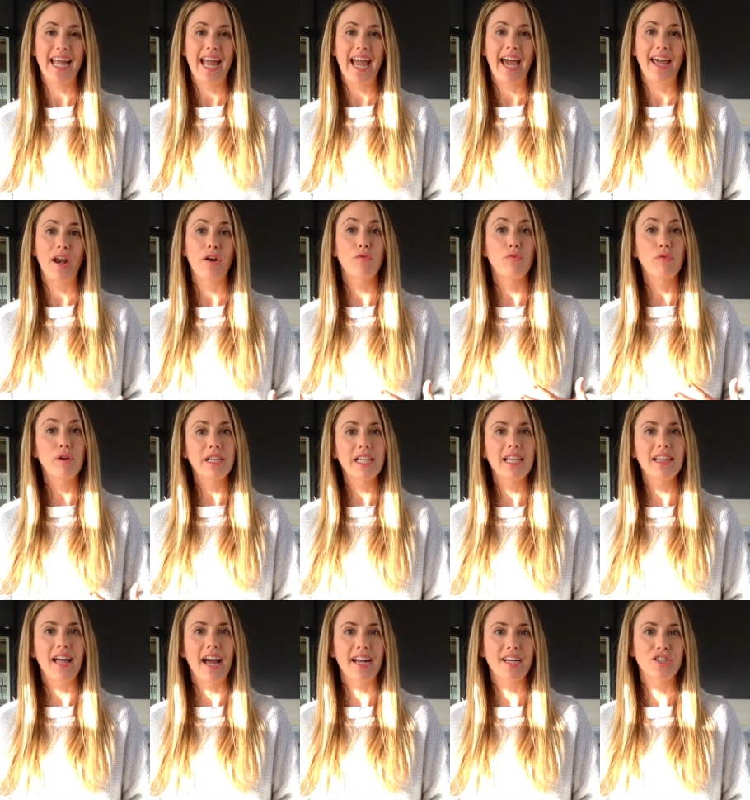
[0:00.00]
And I'd really
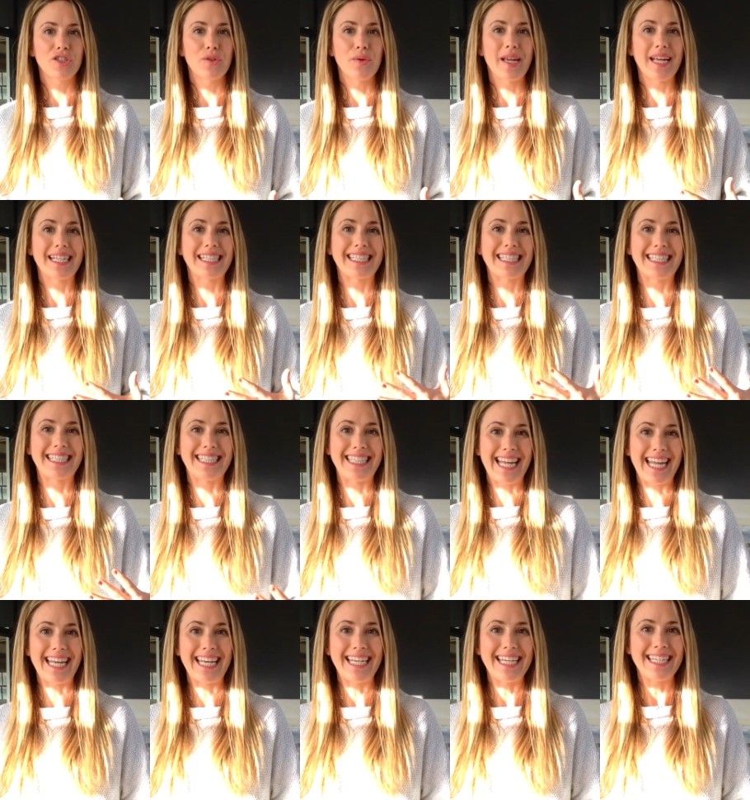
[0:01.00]
like to
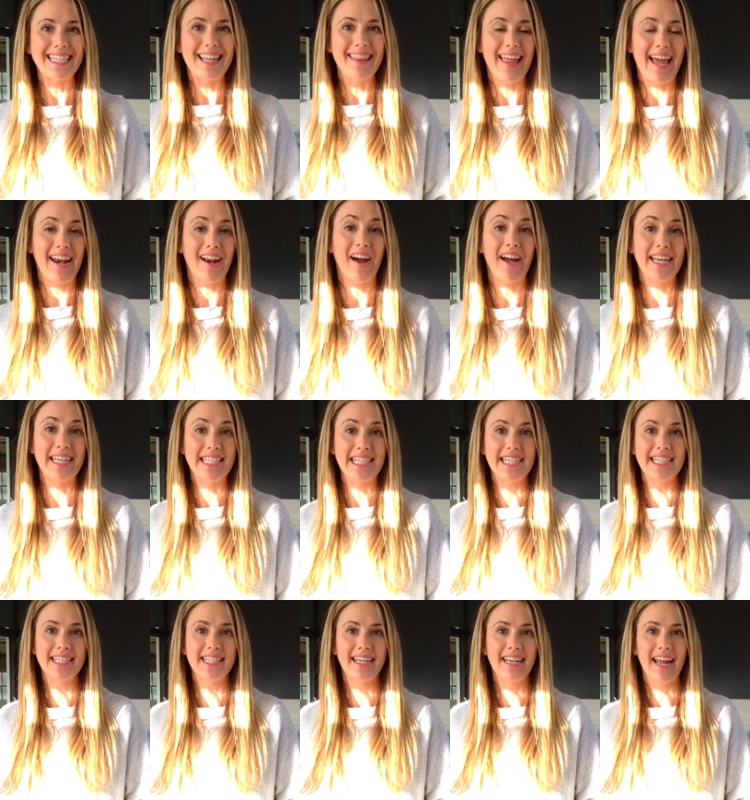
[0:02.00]
extend that
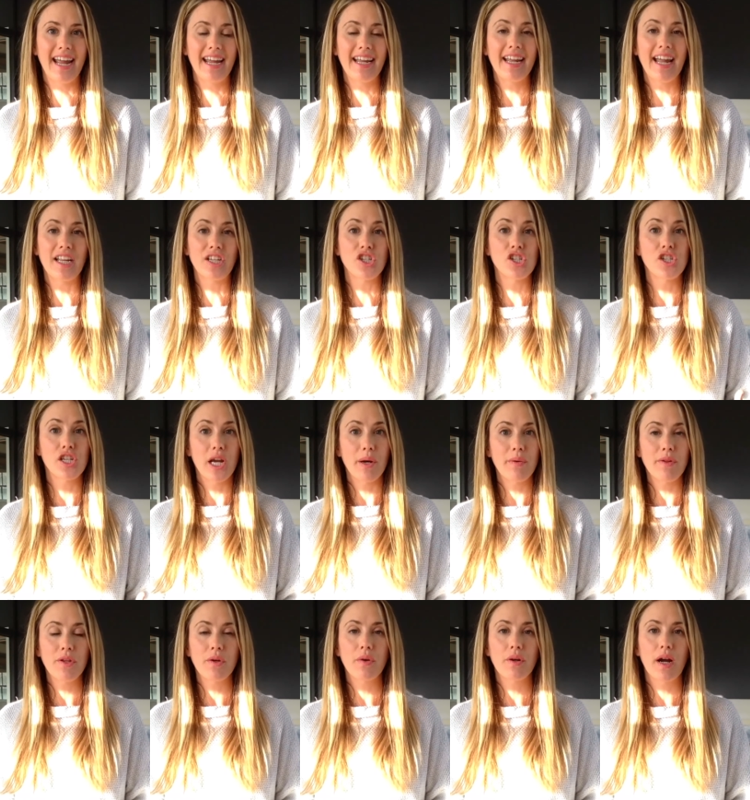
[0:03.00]
idea today and share
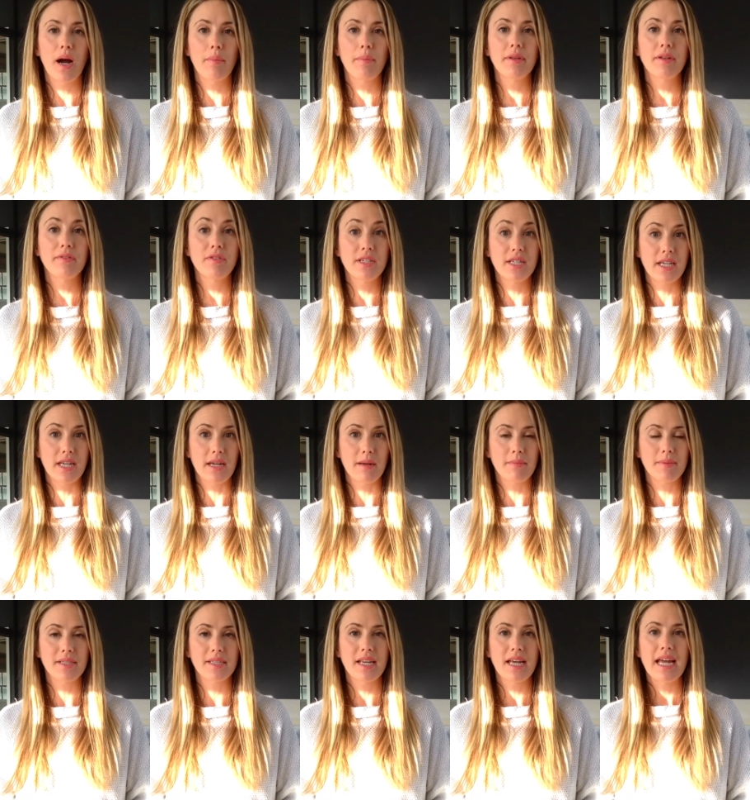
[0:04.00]
with you a couple of
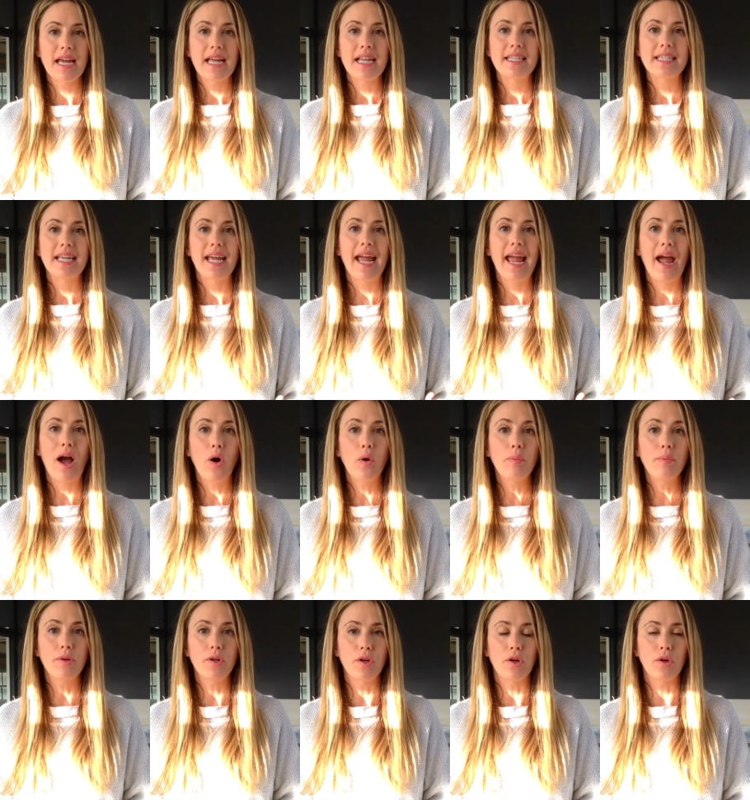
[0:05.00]
tips to
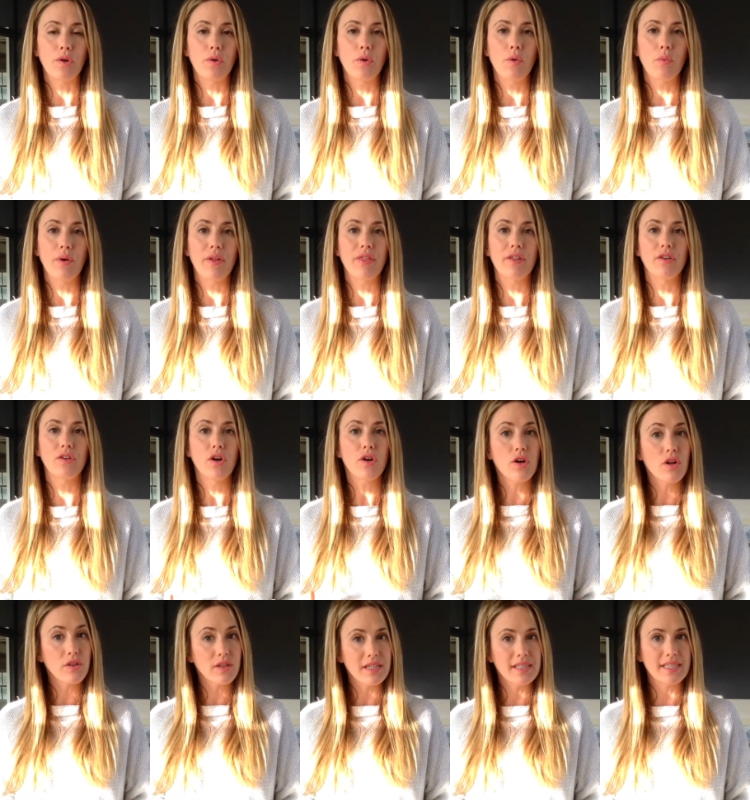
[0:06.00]
help you with not
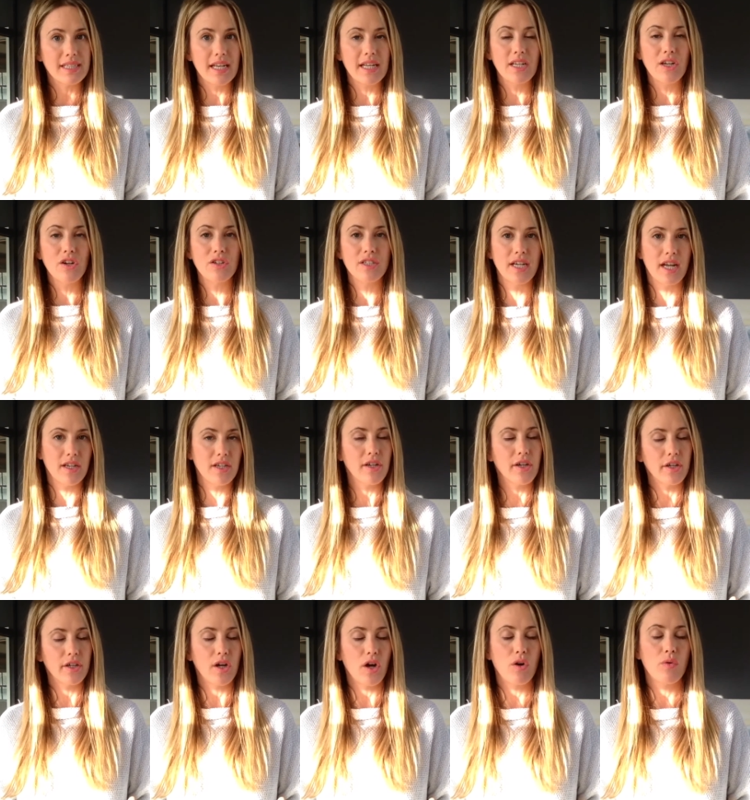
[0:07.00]
only Zen in your den, you
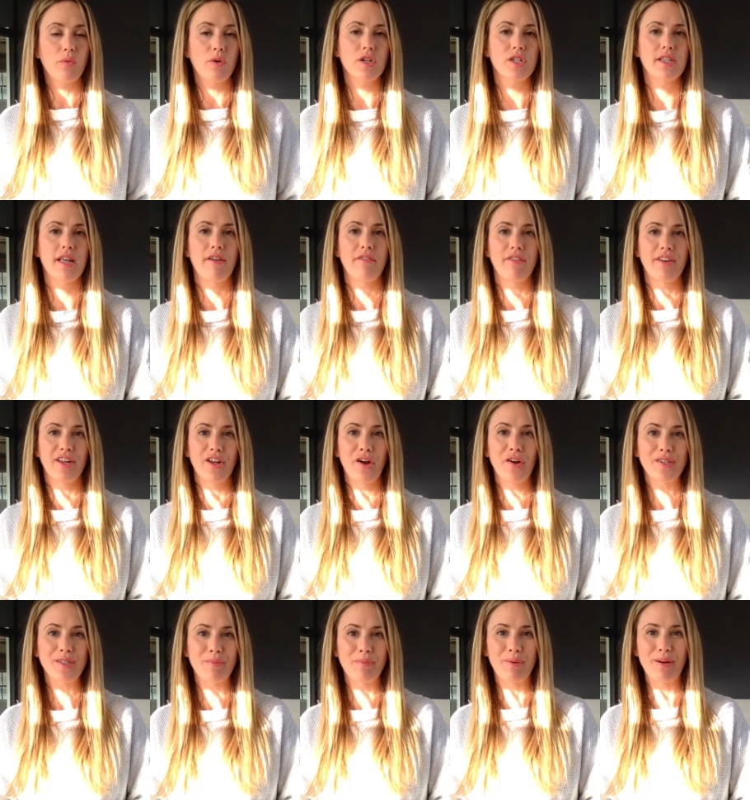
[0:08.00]
can go and watch that video,
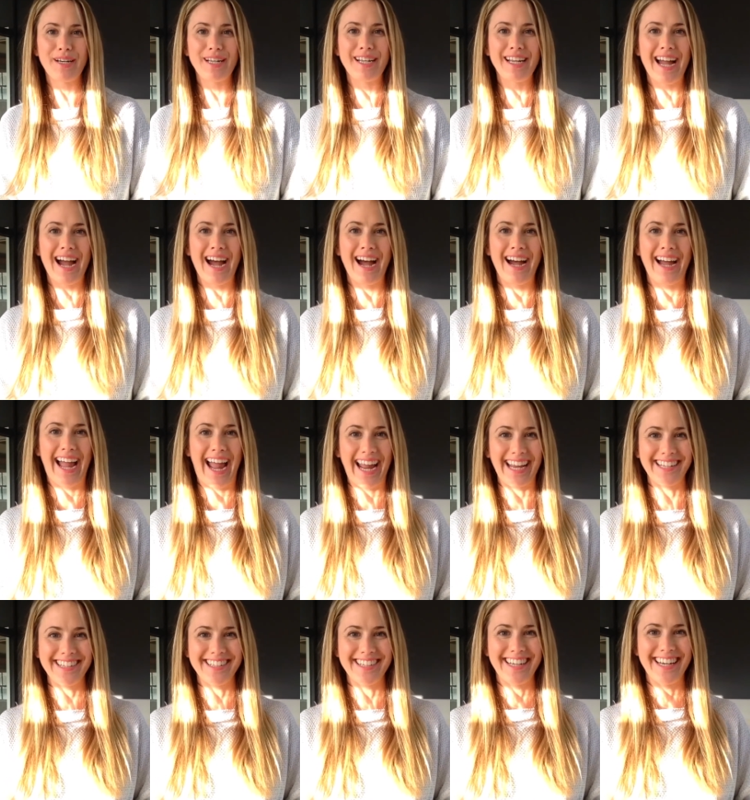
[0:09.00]
it's pretty uh,
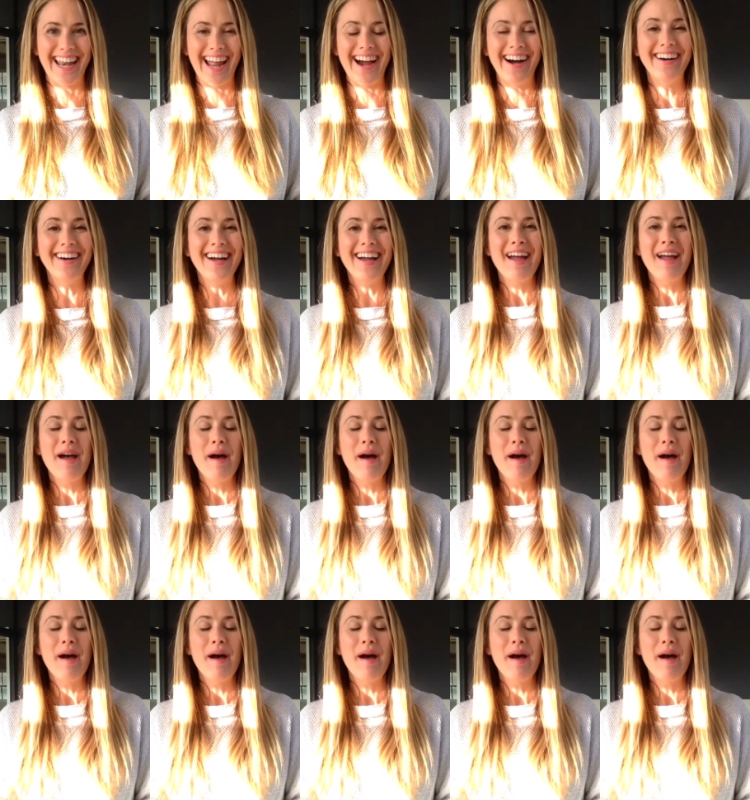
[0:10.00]
ancient now,